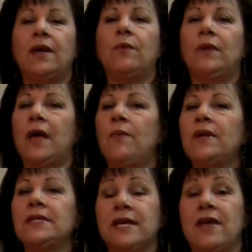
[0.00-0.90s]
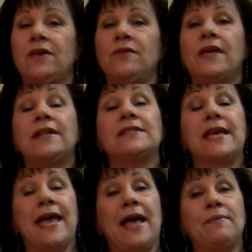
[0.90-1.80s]
Well, I want to tell you that it's
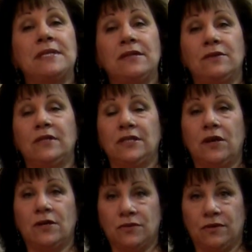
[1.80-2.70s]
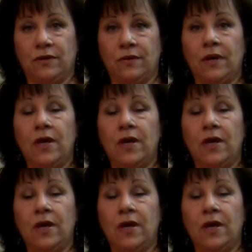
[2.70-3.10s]
absolutely not true.